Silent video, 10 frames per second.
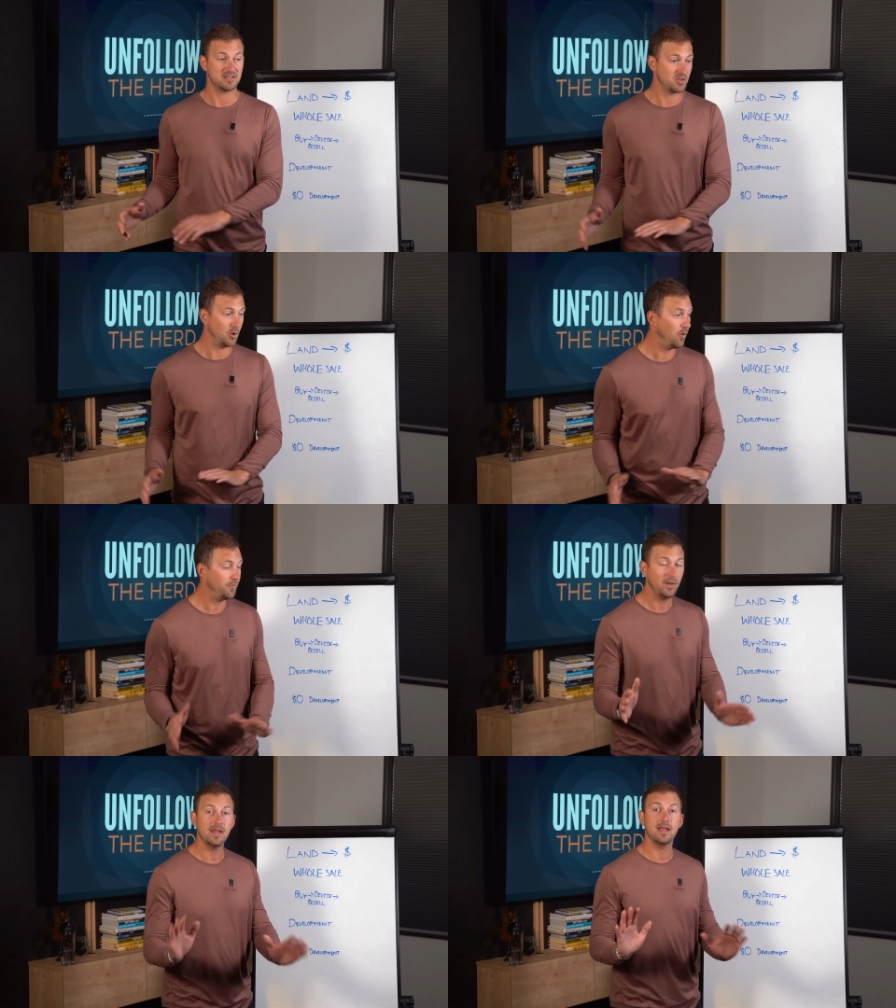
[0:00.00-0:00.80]
So
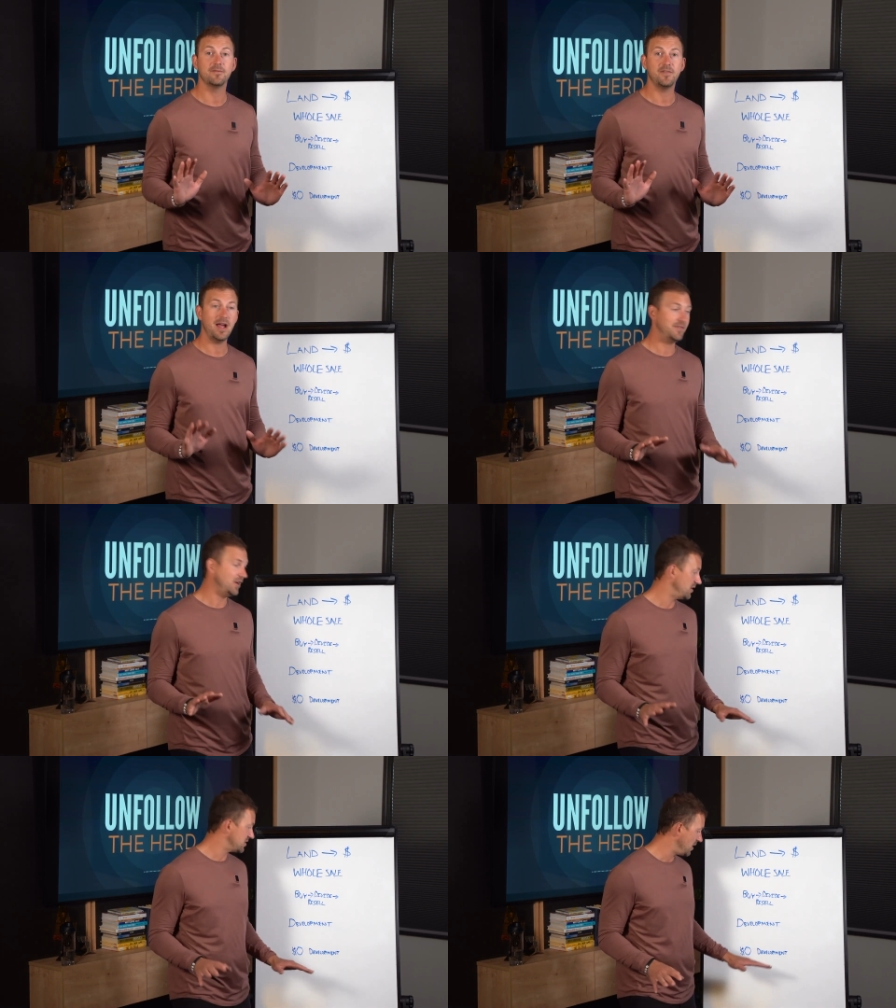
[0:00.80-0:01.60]
hopefully in 5
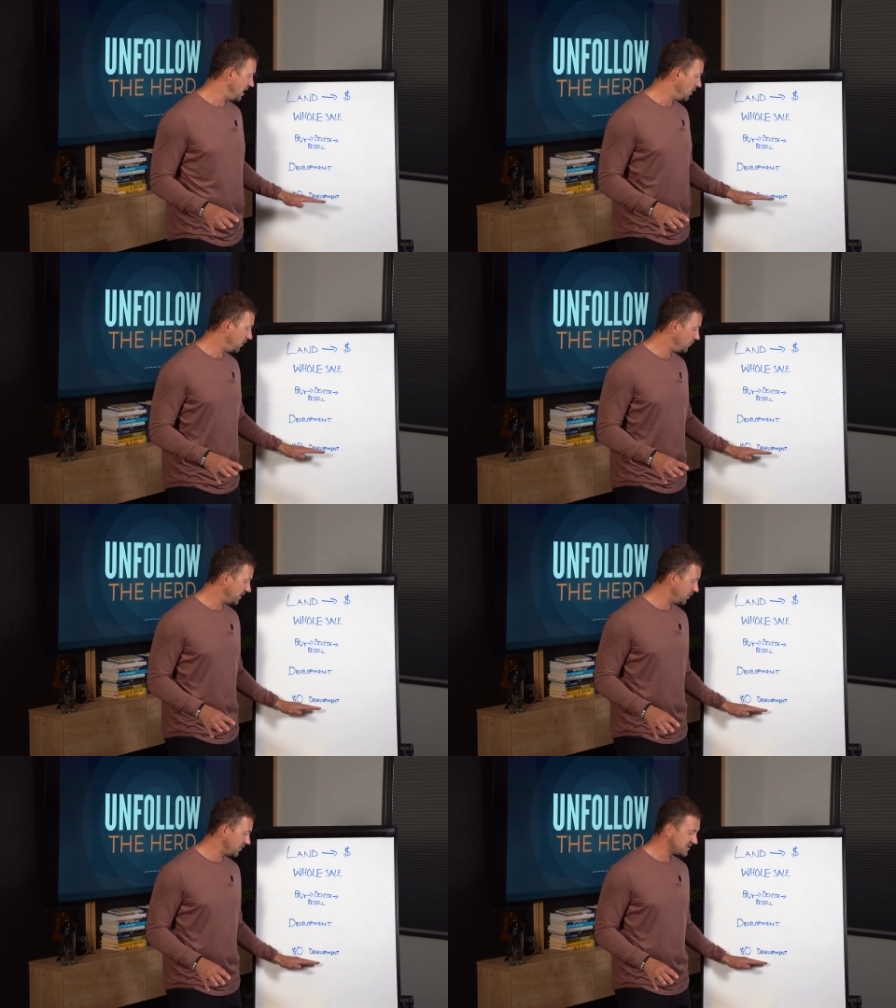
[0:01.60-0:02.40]
years, when we
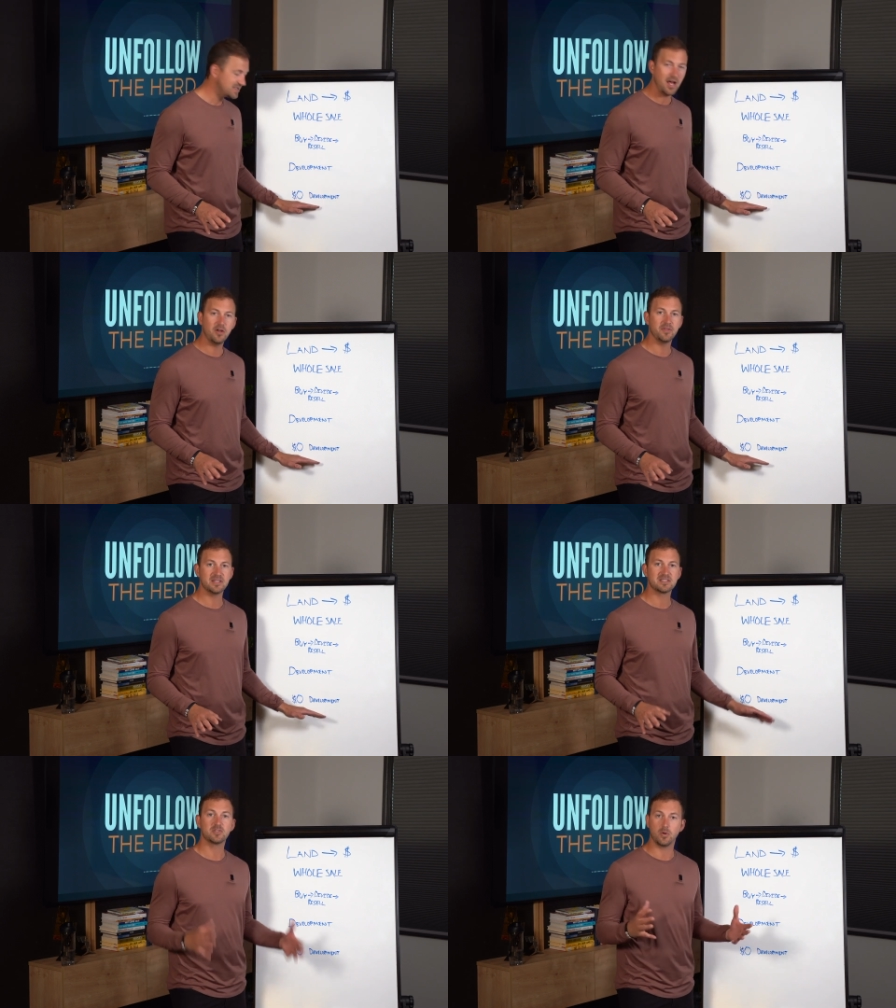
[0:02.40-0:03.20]
go to sell
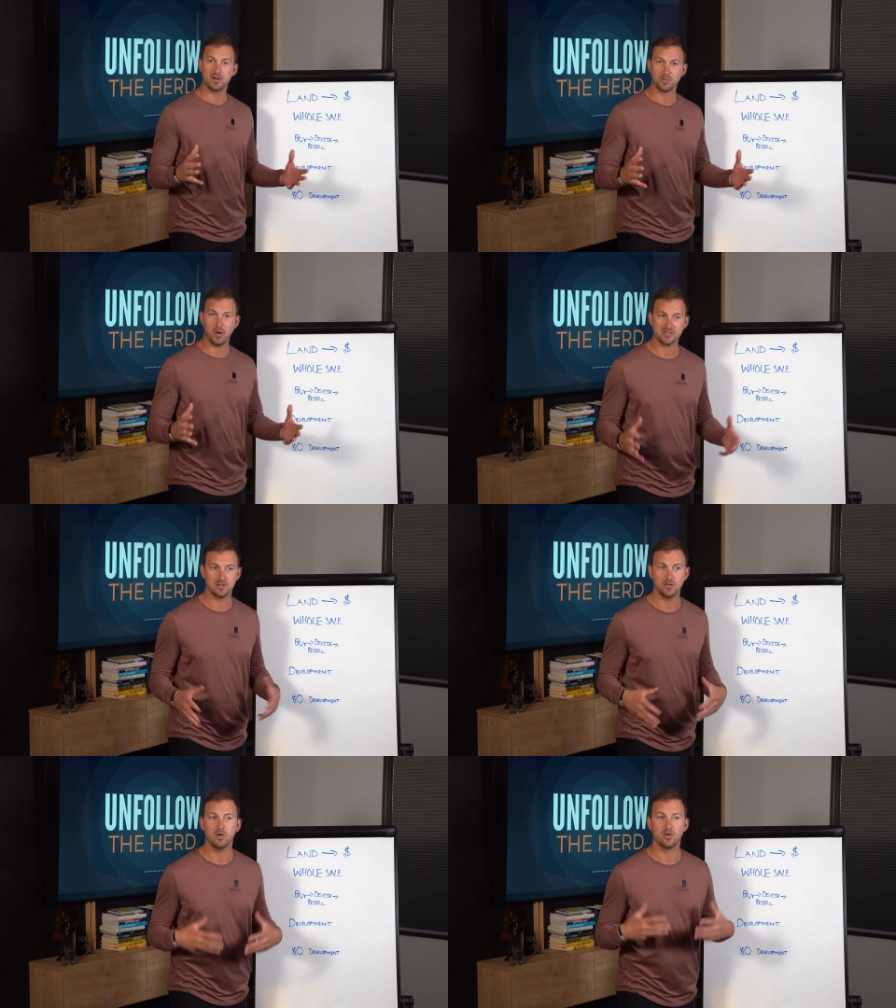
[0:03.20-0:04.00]
this storage
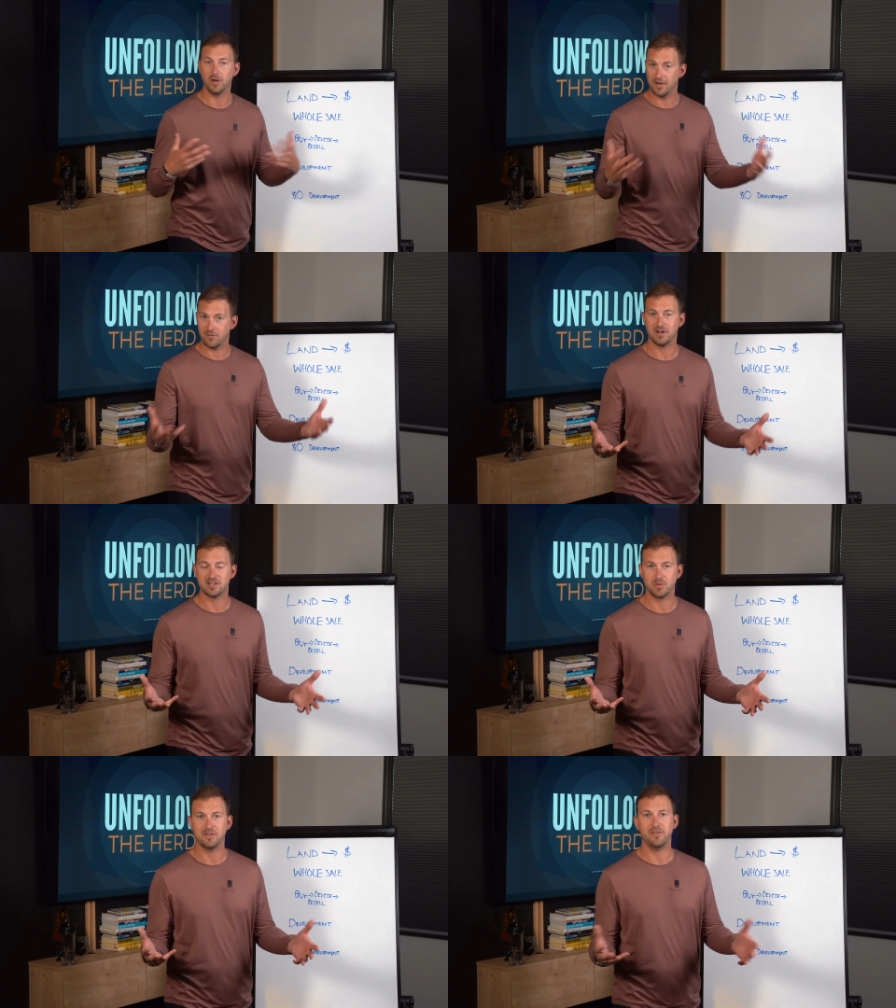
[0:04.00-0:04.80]
parcel or whatever it
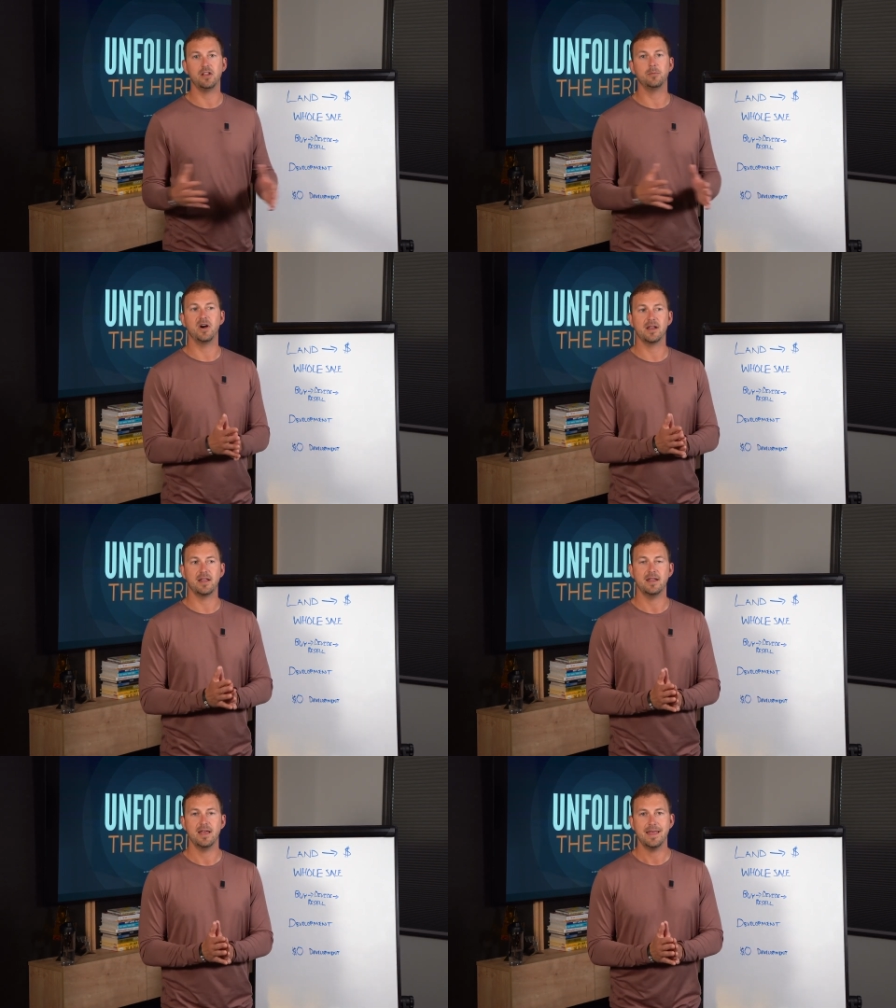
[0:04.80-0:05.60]
is we develop on
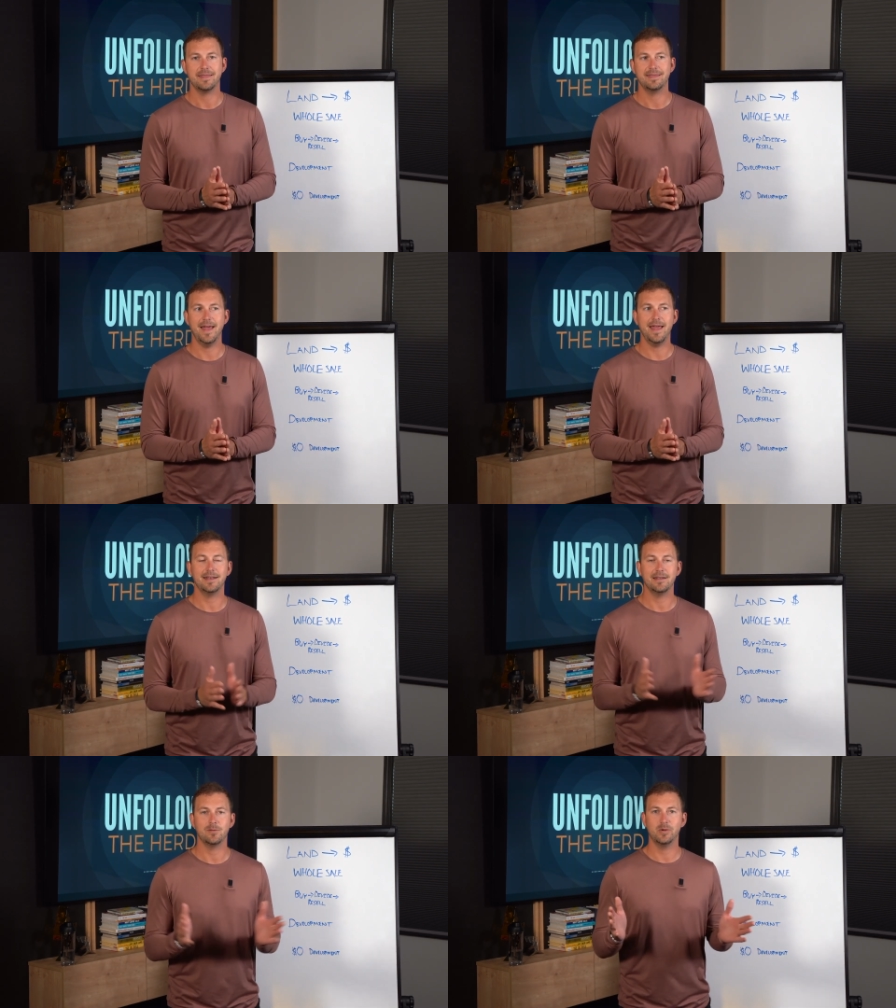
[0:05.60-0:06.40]
it,
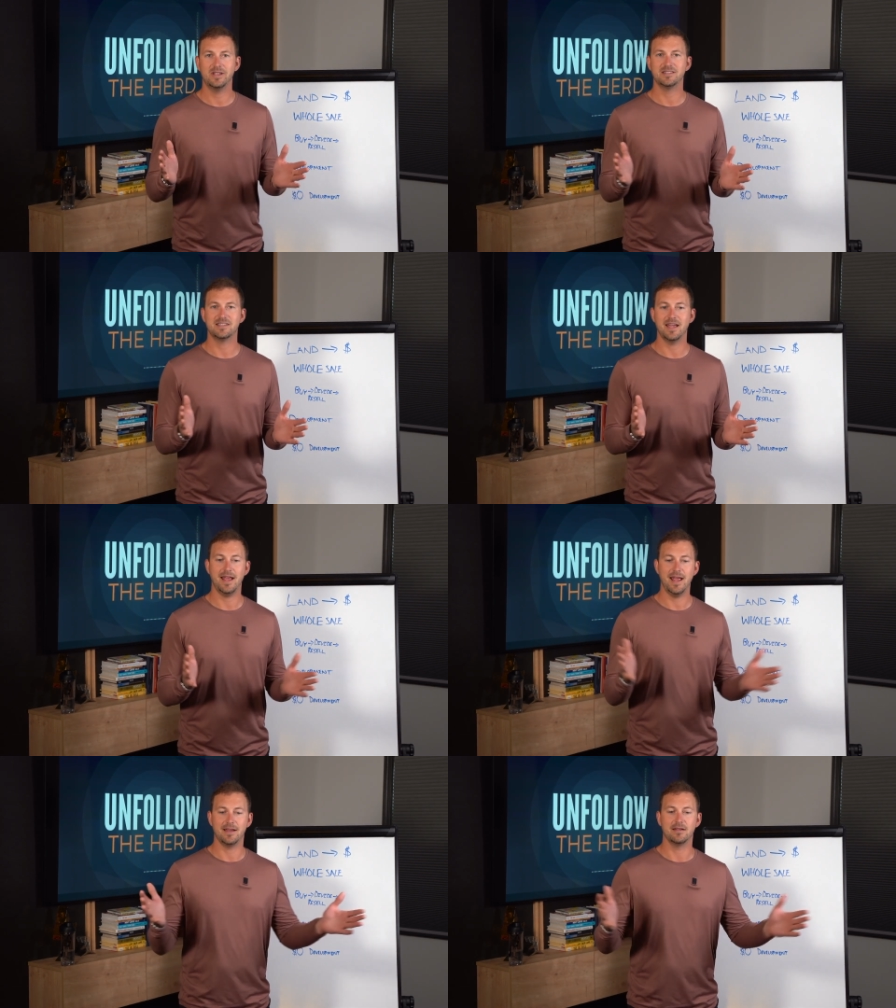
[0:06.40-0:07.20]
then we can say,
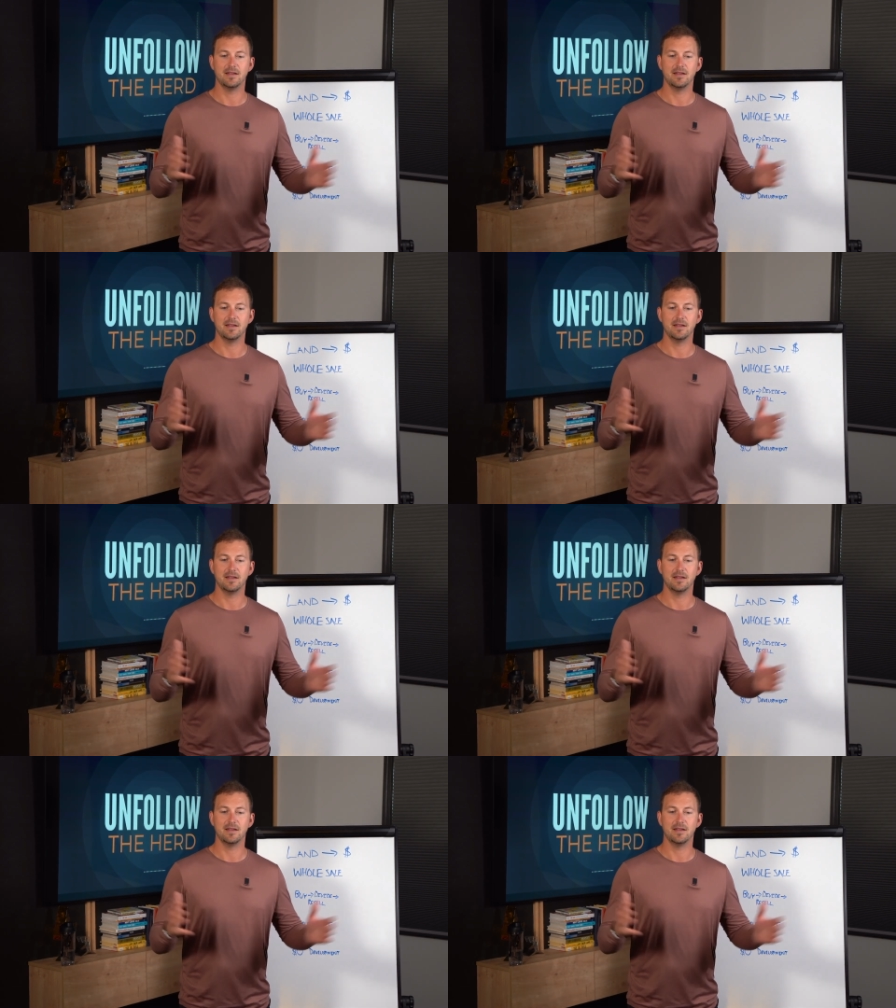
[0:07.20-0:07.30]
hey,